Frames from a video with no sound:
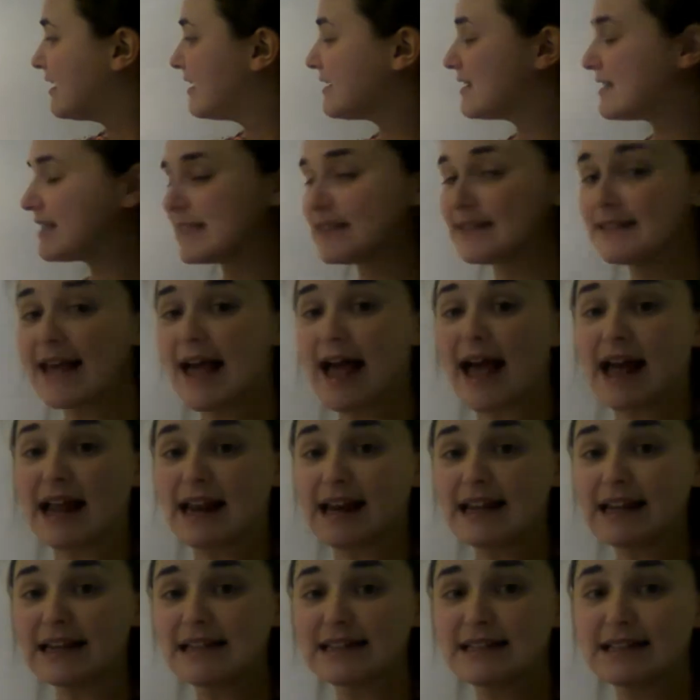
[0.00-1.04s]
Sell.
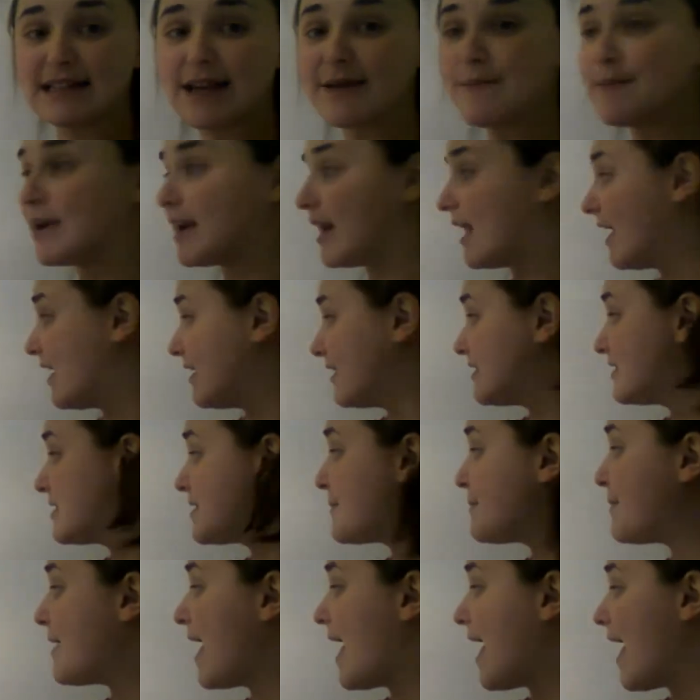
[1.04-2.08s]
It's similar to
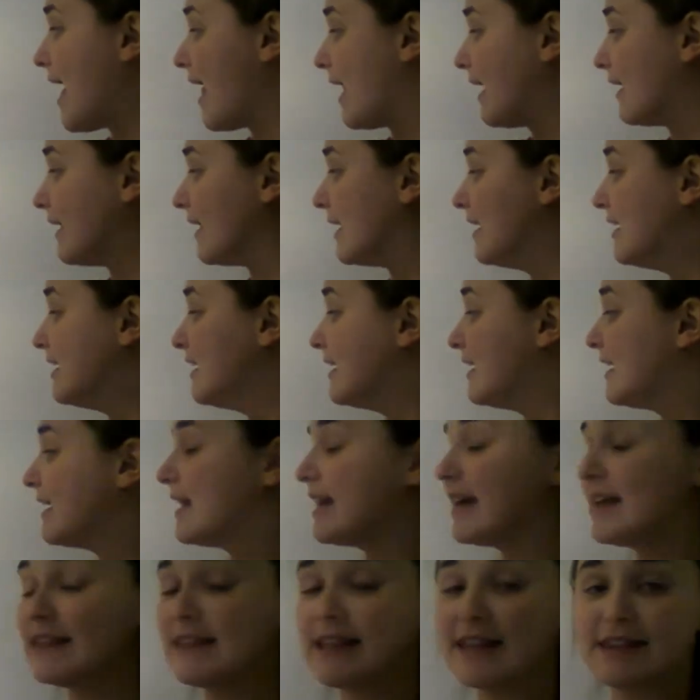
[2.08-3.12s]
bell
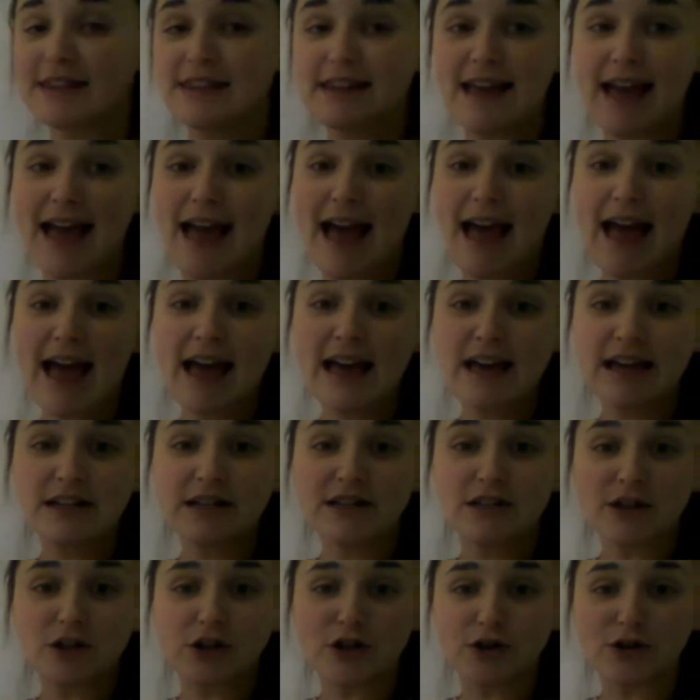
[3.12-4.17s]
in that the E is
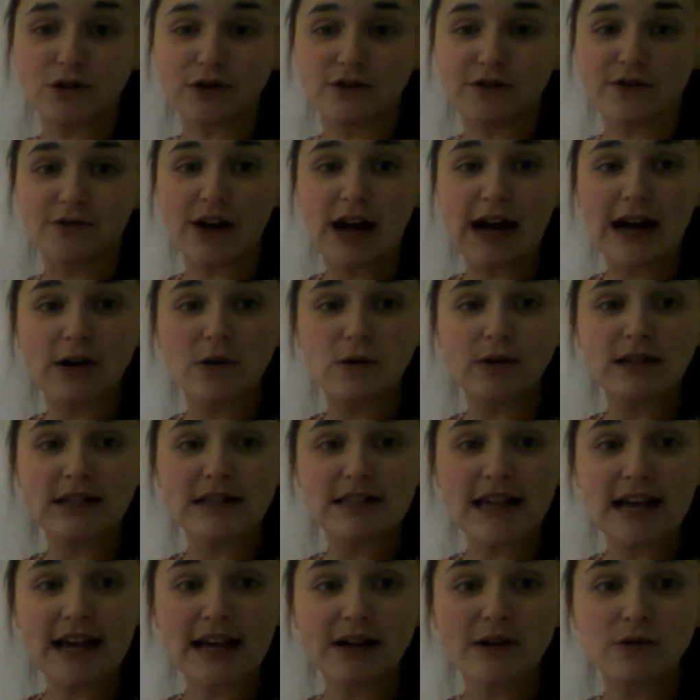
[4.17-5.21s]
the short vowel
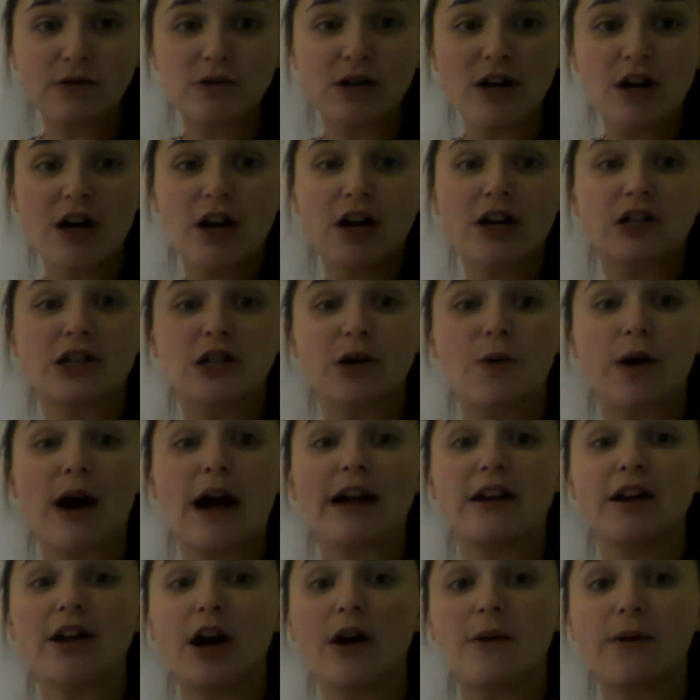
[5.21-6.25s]
sound, so I
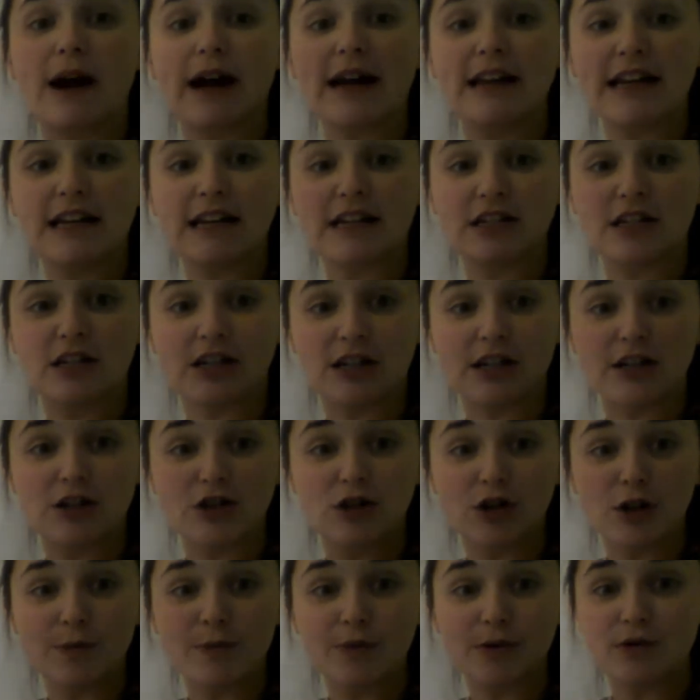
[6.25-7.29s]
know I need to
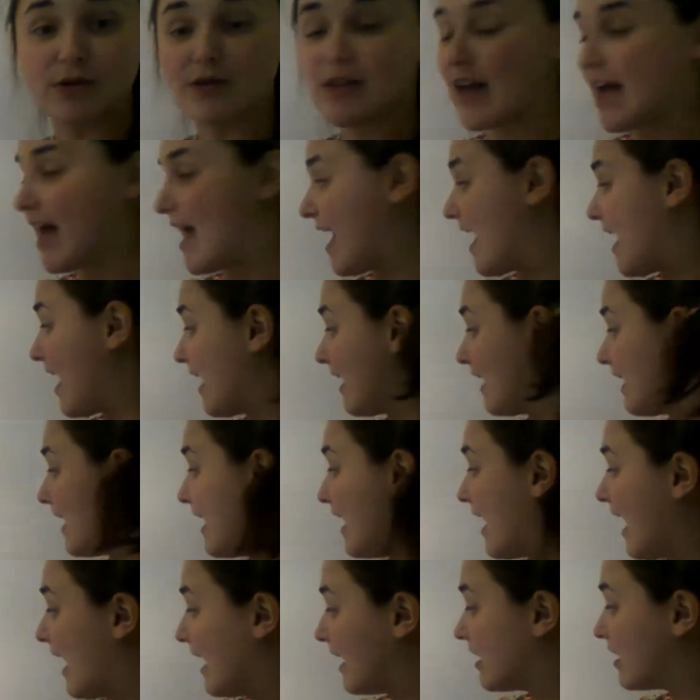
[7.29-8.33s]
double the L.
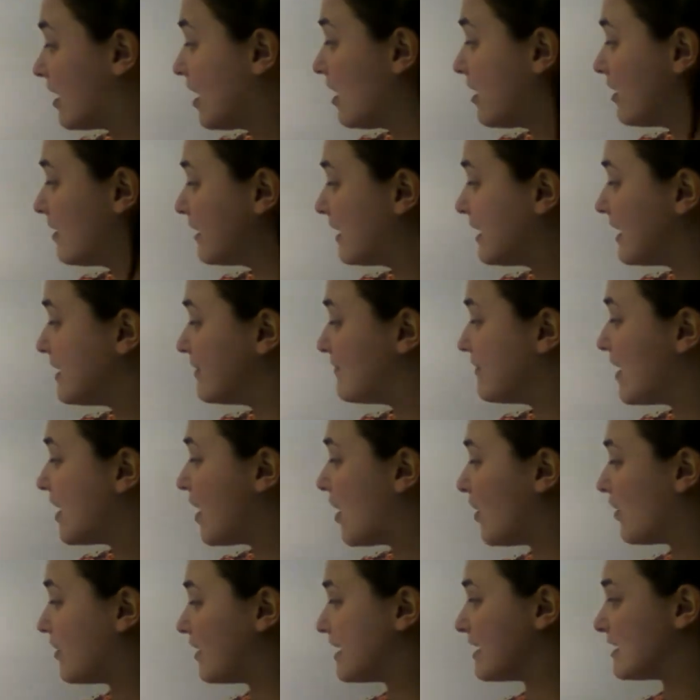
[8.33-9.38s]
I can't leave it
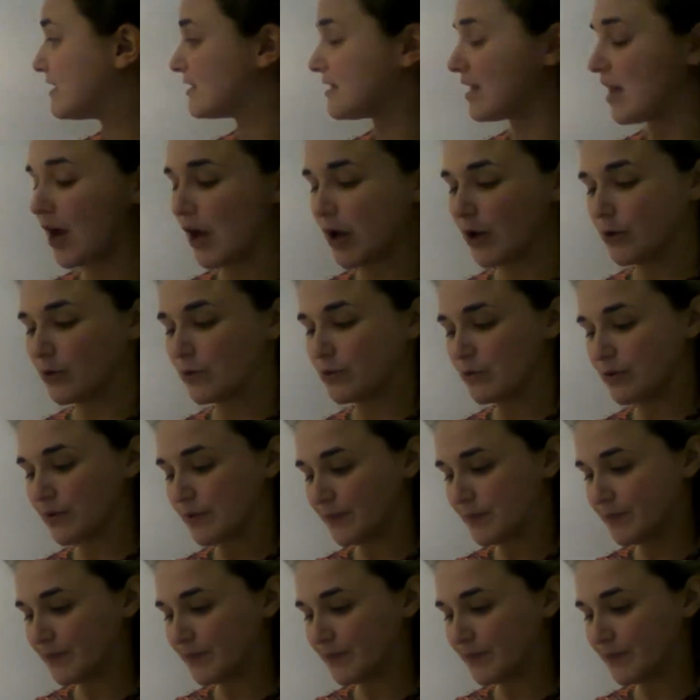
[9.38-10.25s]
on its own.